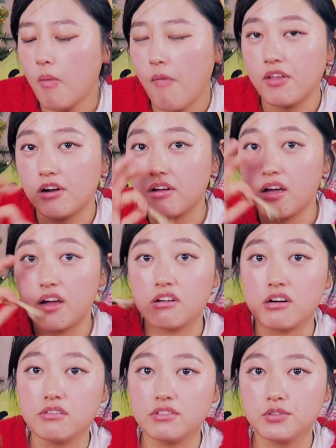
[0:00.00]
And their
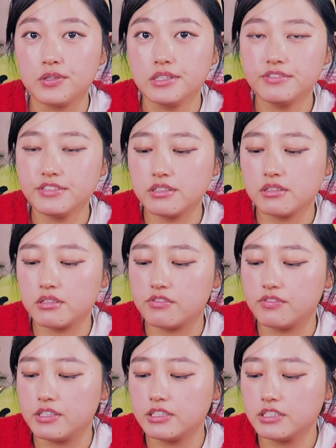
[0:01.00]
hair everywhere, even on their
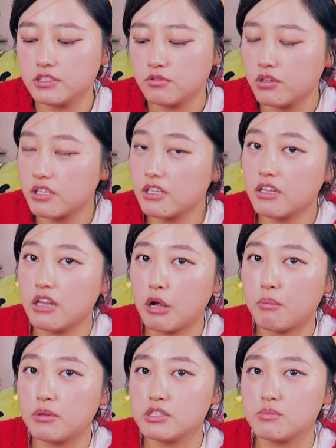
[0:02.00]
face. One thing I
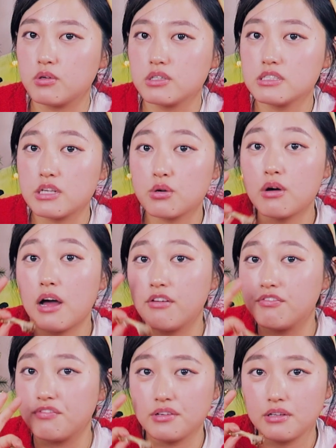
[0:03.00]
like about Samoyeds, they don't
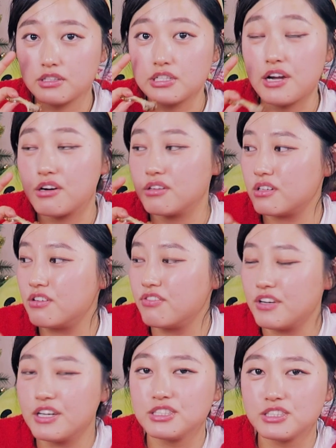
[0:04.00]
have like hair on their
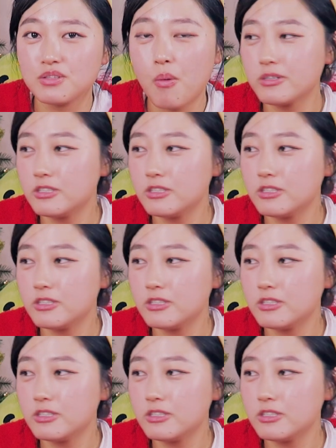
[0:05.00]
face.